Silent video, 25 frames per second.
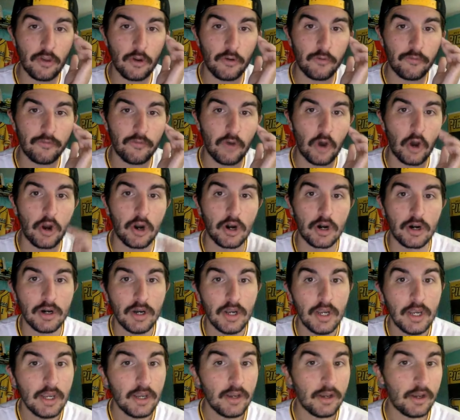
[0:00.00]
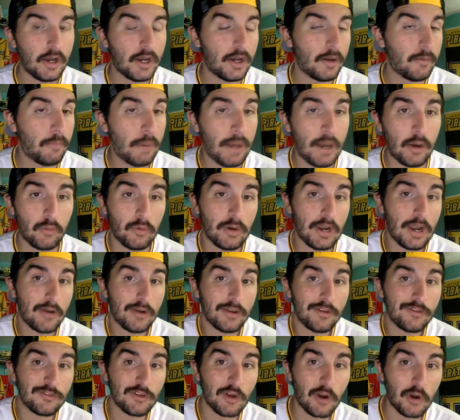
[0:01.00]
so far about
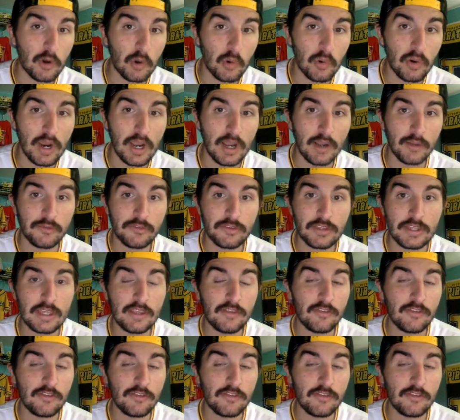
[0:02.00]
Rowdy's turnarounds,